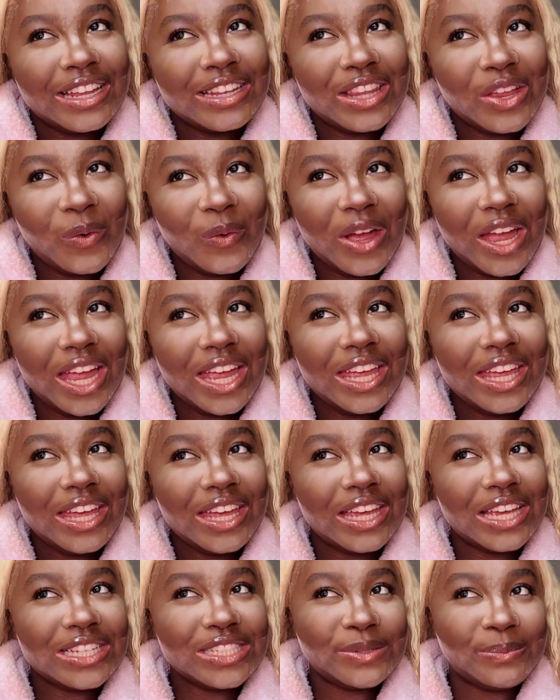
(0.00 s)
the
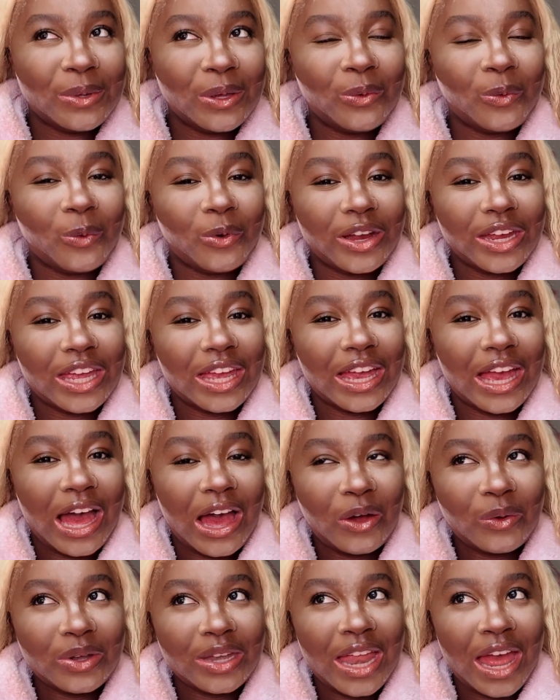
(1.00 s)
way it's been working
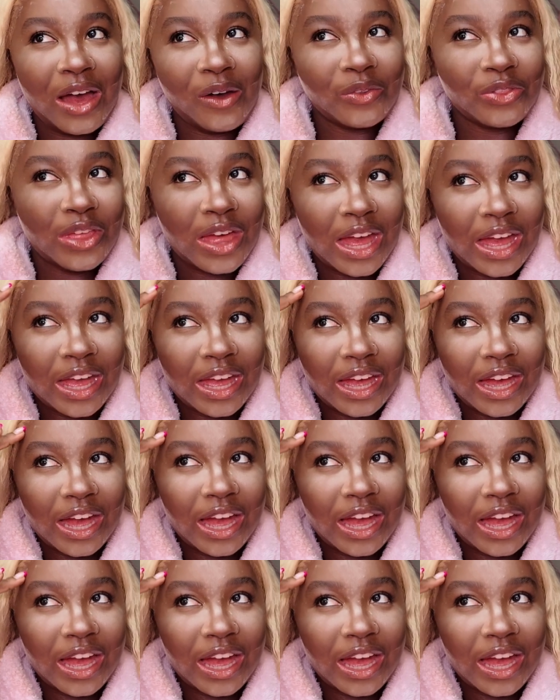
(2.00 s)
out now that